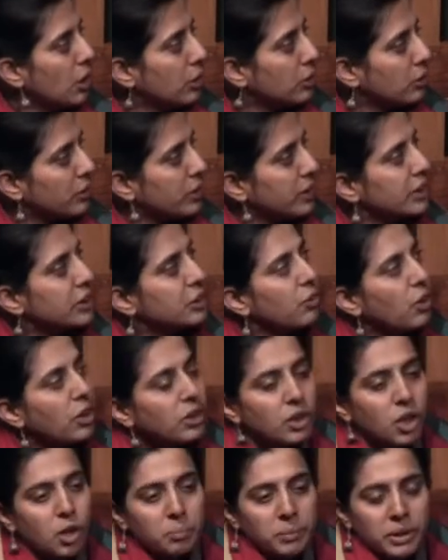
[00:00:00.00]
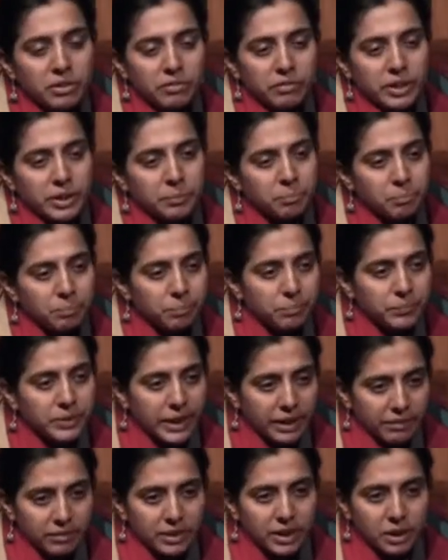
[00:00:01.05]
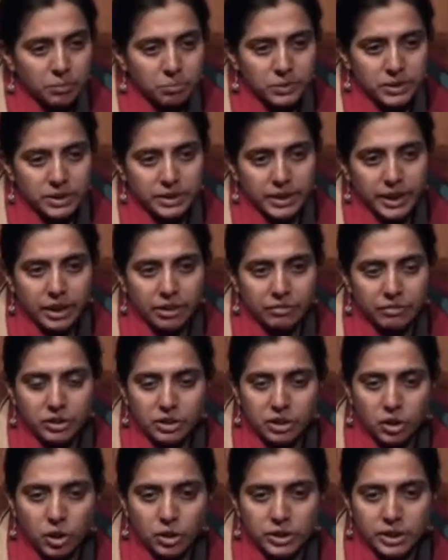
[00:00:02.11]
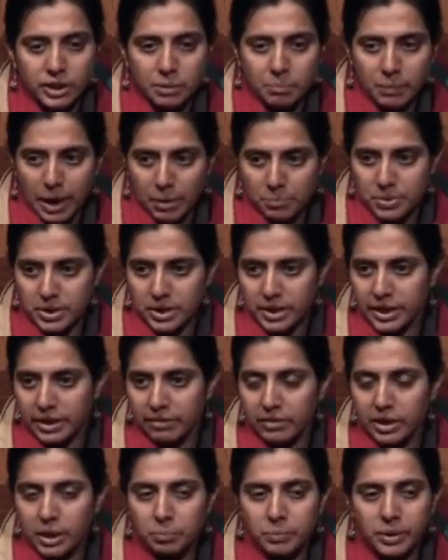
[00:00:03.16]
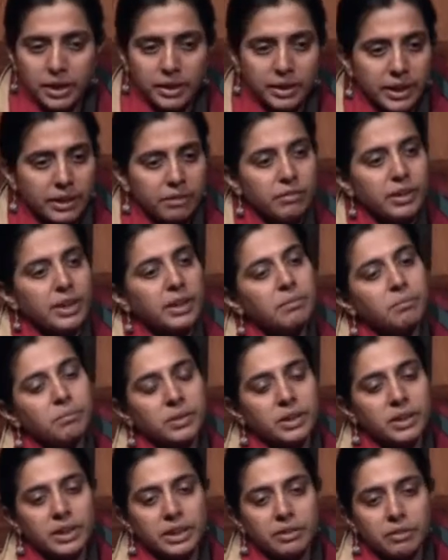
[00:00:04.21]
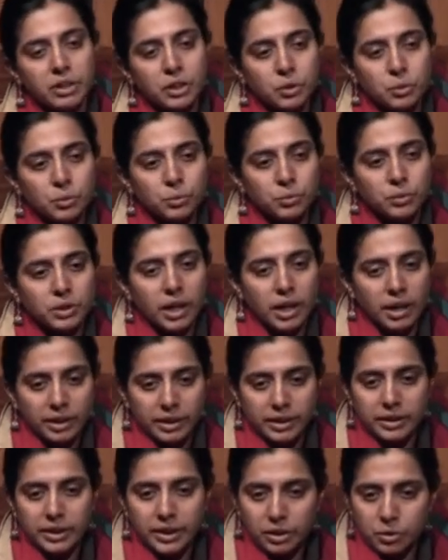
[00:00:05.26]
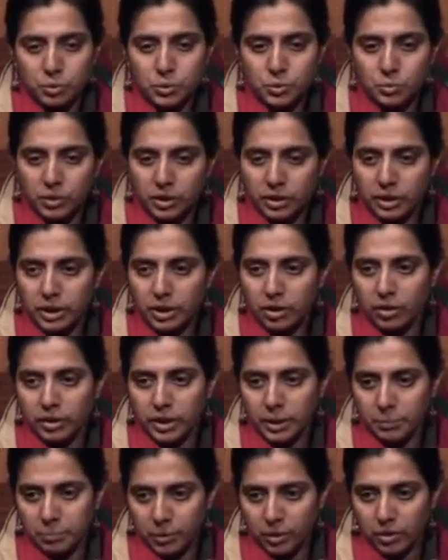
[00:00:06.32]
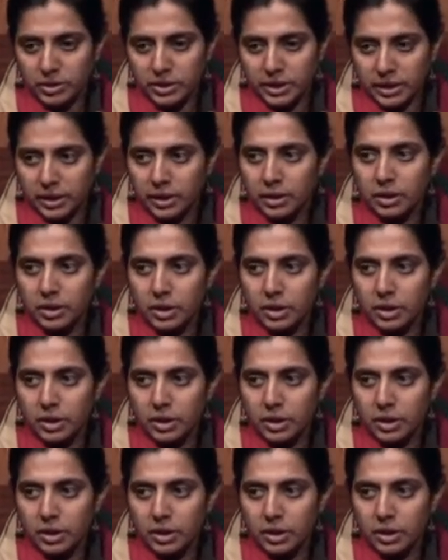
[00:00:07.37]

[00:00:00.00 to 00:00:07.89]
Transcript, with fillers: So this is what normally we develop, such kind of ecological maps are developed and then we give it to the architect who's working on that project